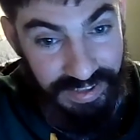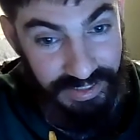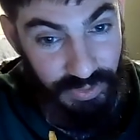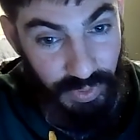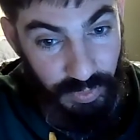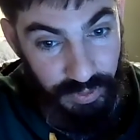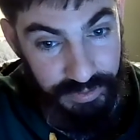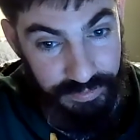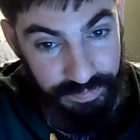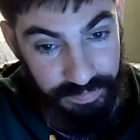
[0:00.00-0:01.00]
That's the way it
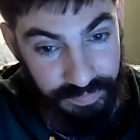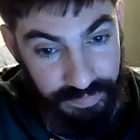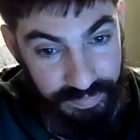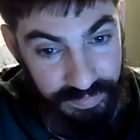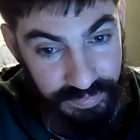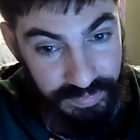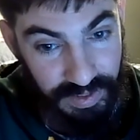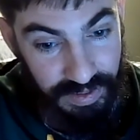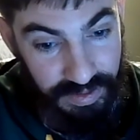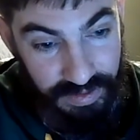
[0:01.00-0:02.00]
works.
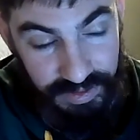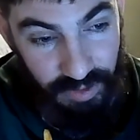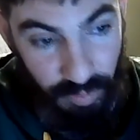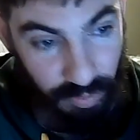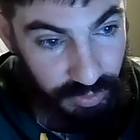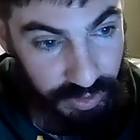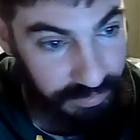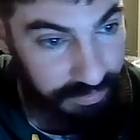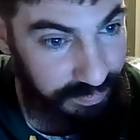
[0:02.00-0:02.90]
This is all bullshit.